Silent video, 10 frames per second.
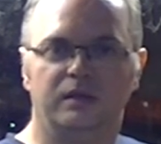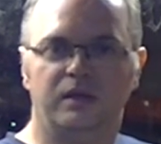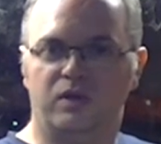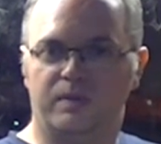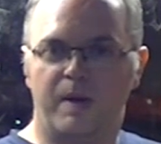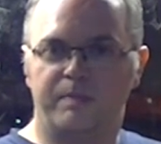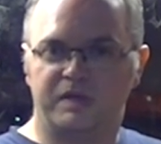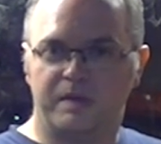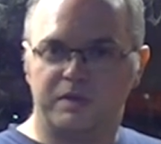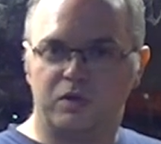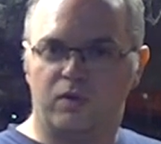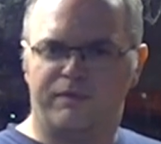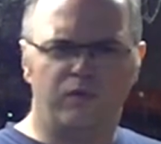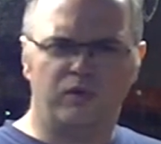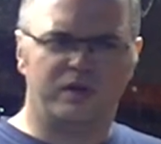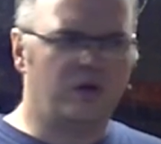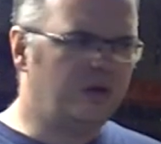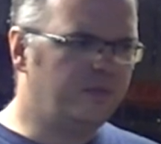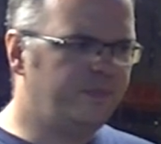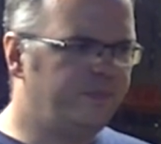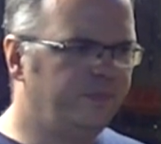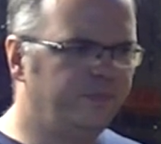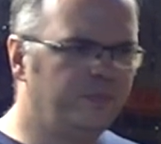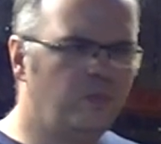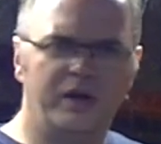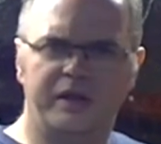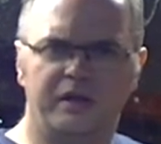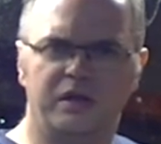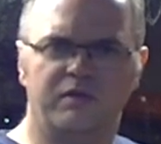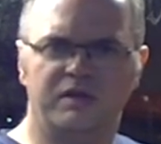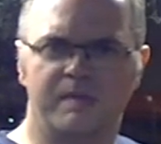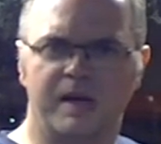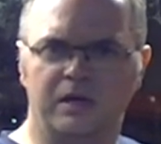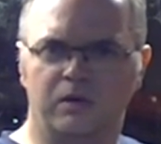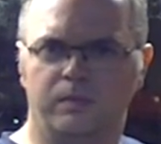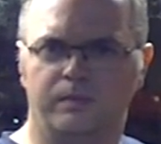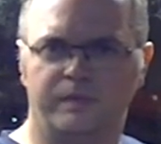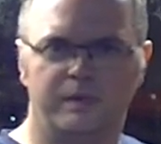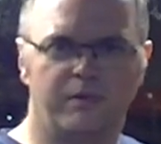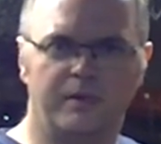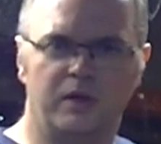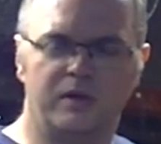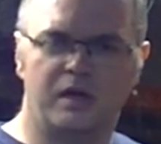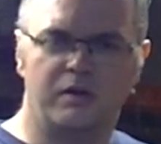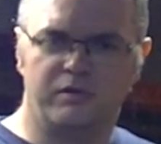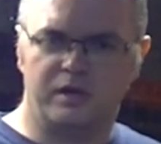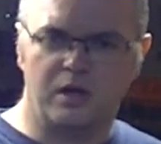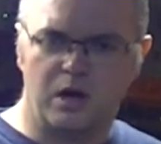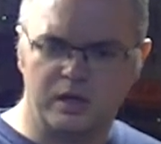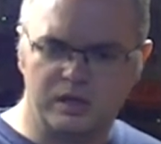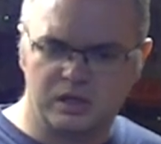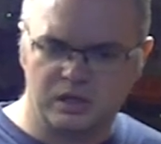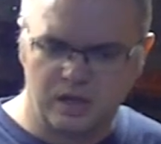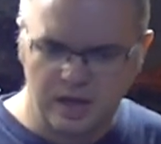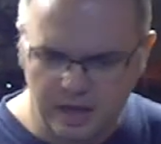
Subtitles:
use a pump of some sort. Ford's got one in the service manual. It probably costs hundreds of dollars.